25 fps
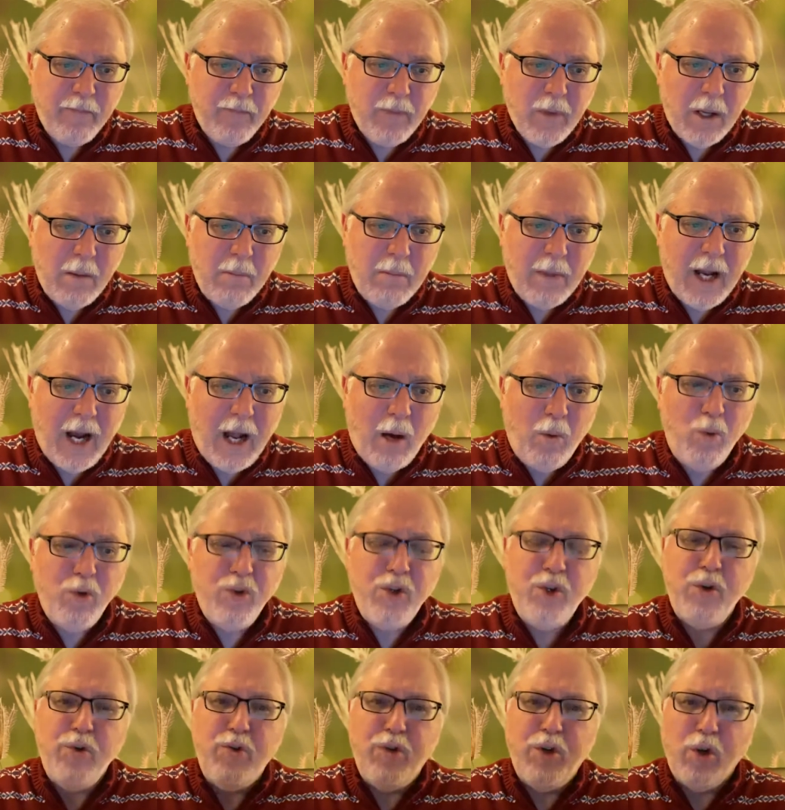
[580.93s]
But I
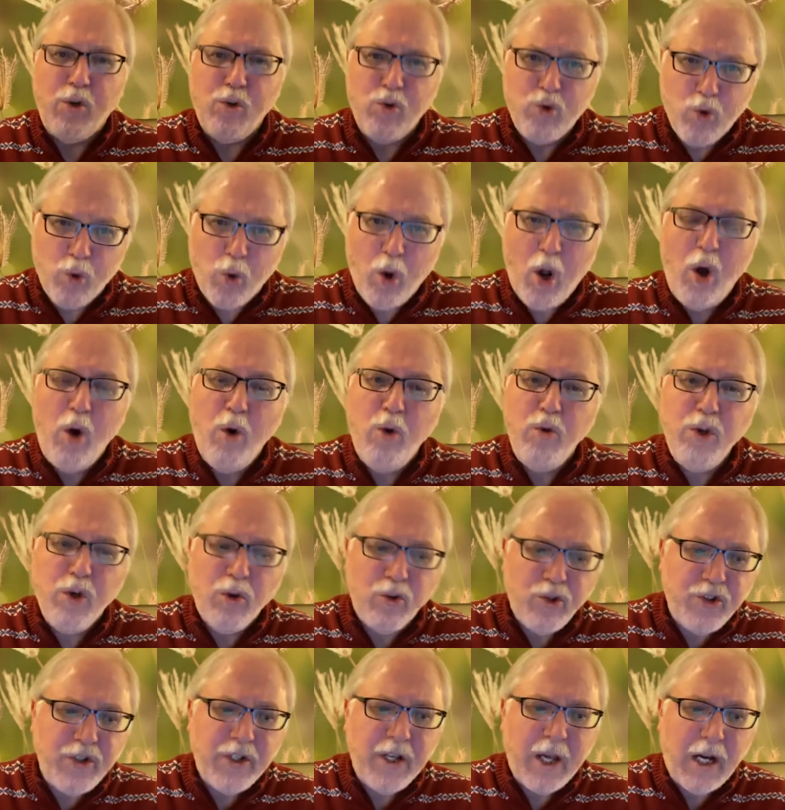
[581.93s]
want you to grow
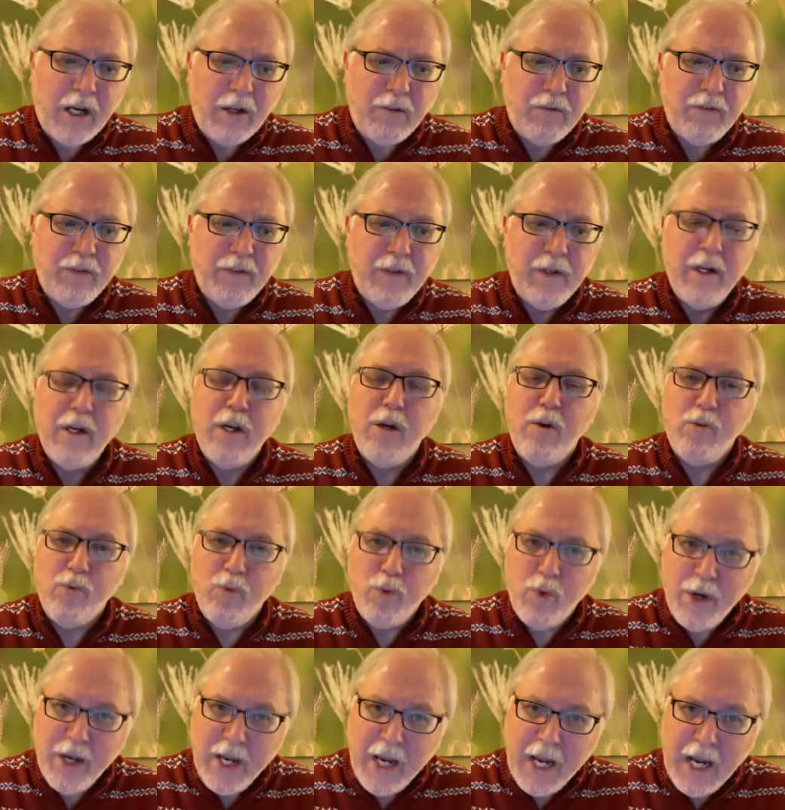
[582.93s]
yourself,
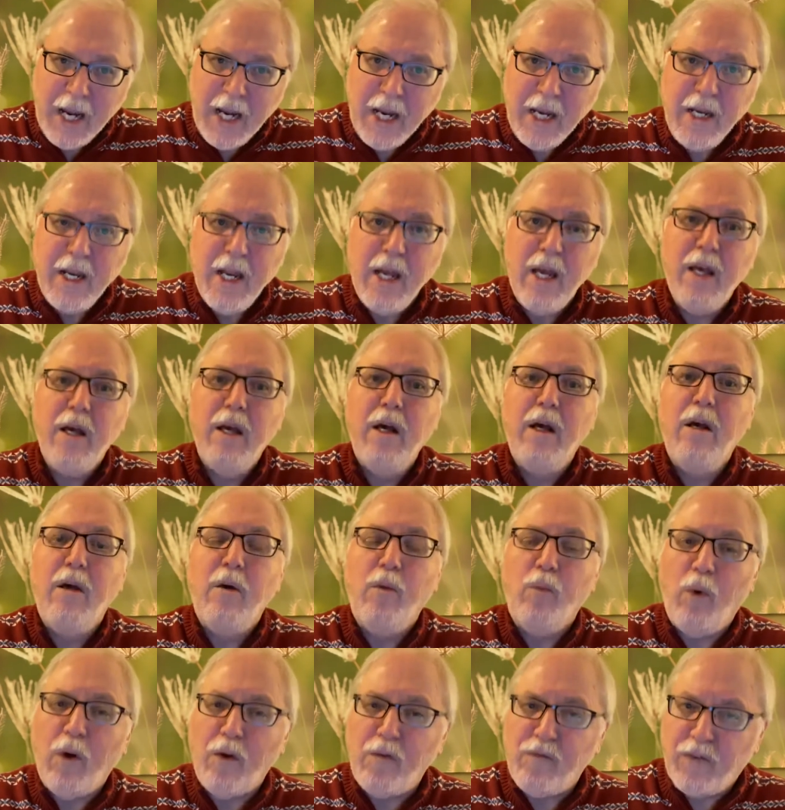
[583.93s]
read,
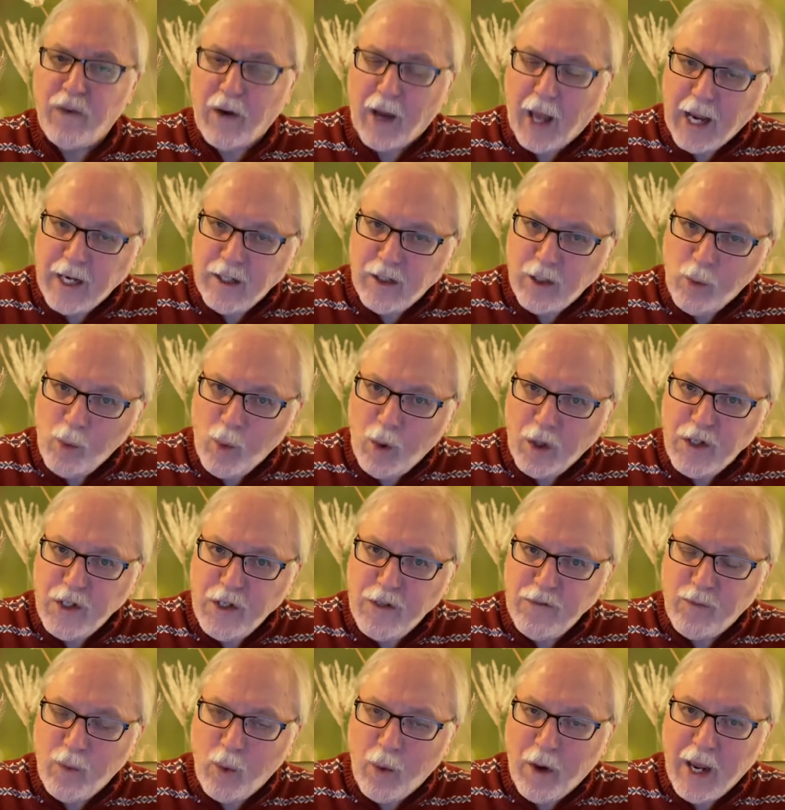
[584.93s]
reflect on what
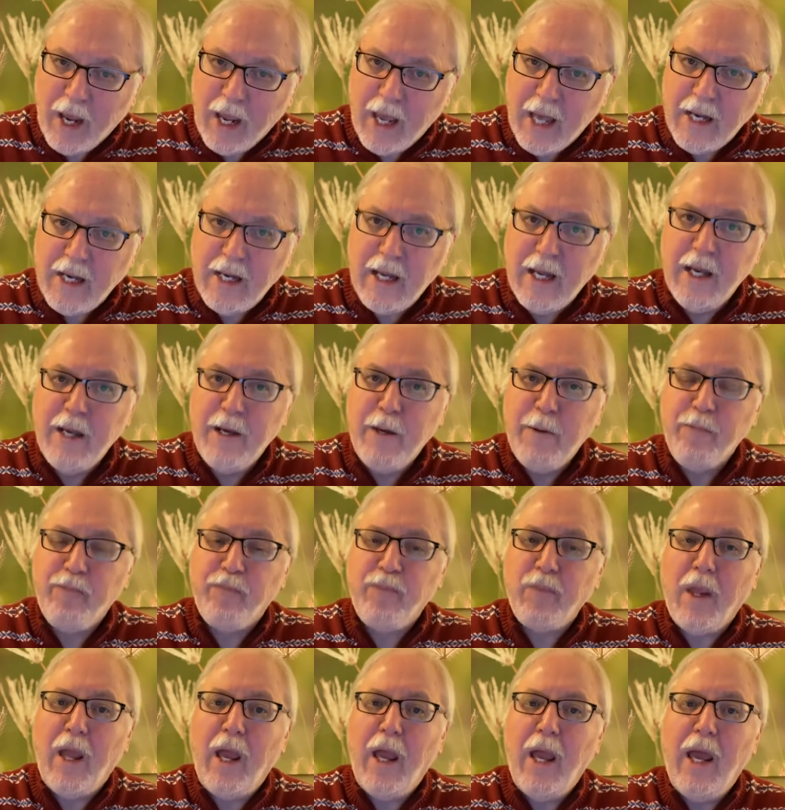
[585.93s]
you've read,
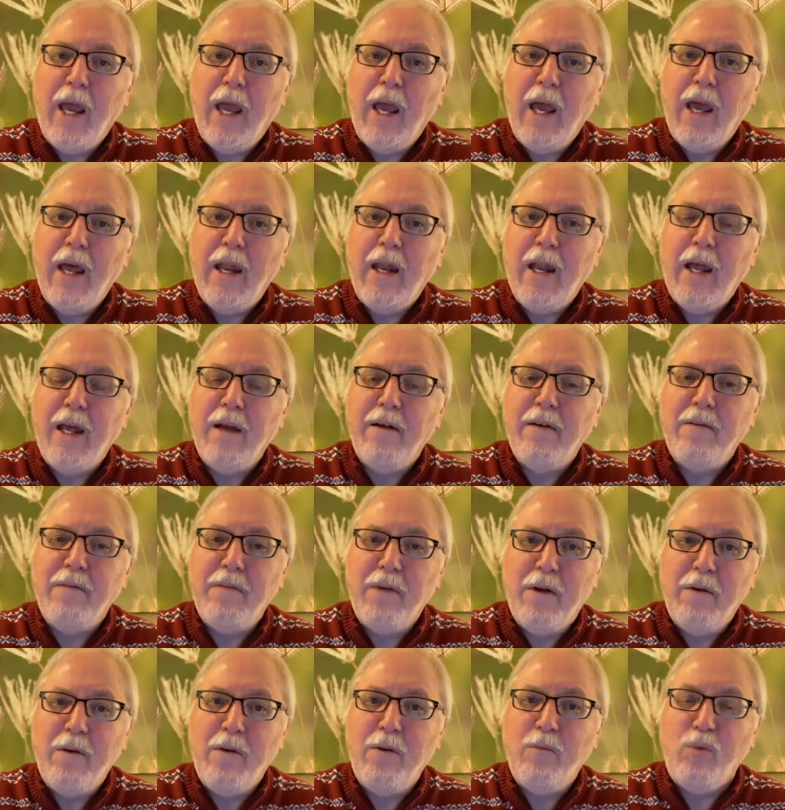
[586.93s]
and
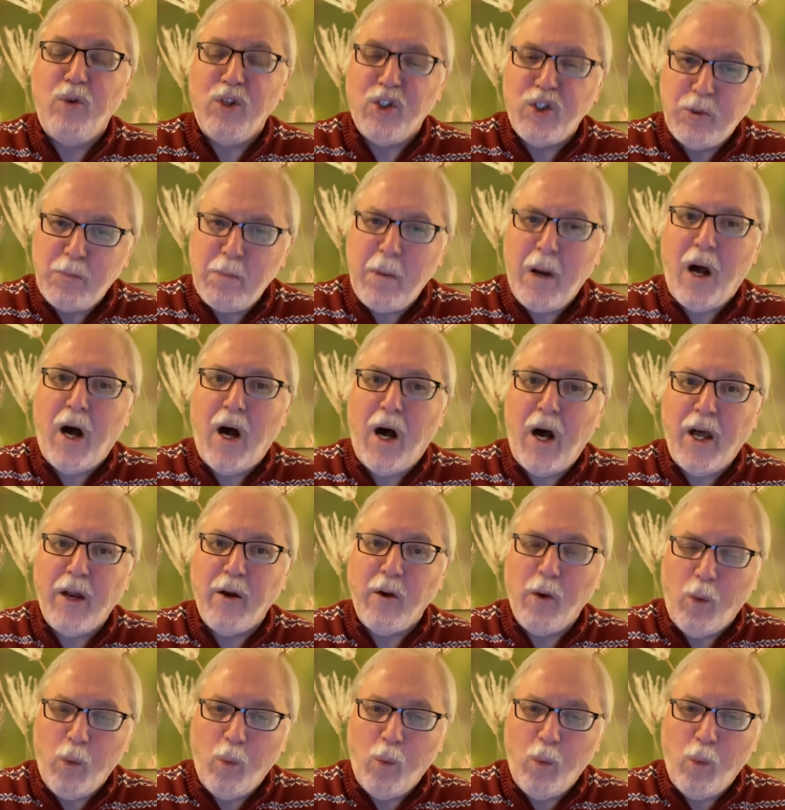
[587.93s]
respond.